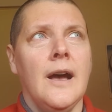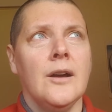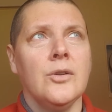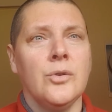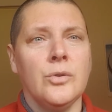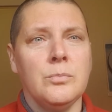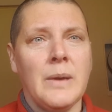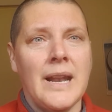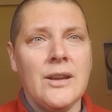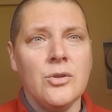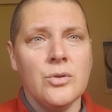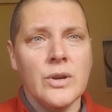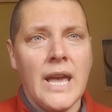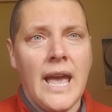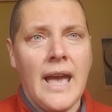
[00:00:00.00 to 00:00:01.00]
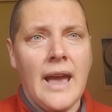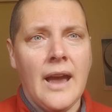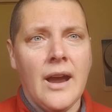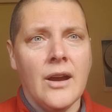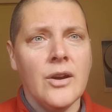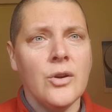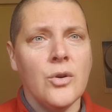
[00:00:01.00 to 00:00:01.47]
good medical
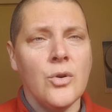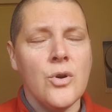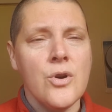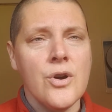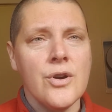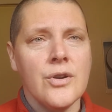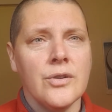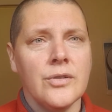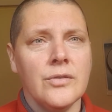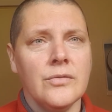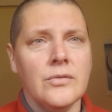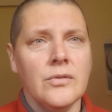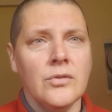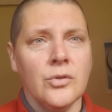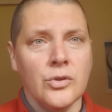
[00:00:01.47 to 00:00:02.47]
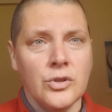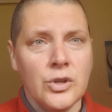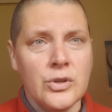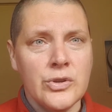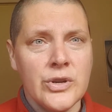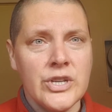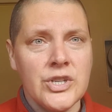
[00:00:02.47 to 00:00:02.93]
care or good
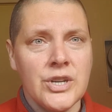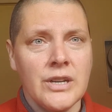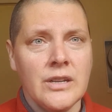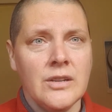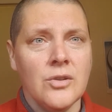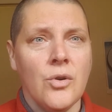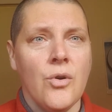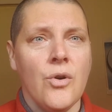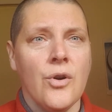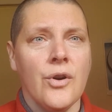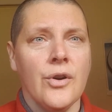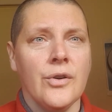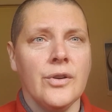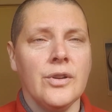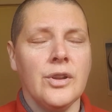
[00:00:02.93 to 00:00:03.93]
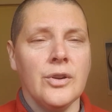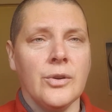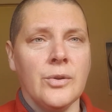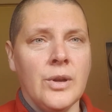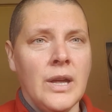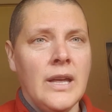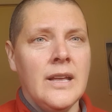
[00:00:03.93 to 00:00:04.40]
nutrition, or,
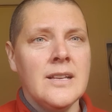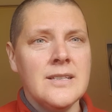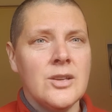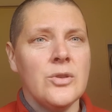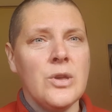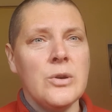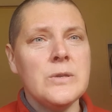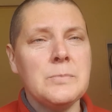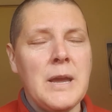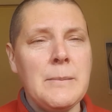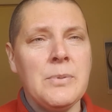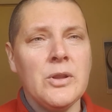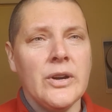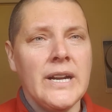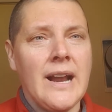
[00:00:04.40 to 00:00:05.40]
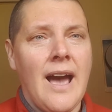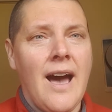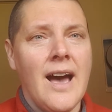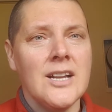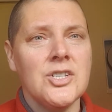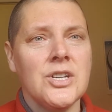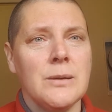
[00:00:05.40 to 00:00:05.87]
so those people are in
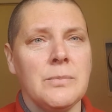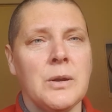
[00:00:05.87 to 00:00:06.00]
hardship.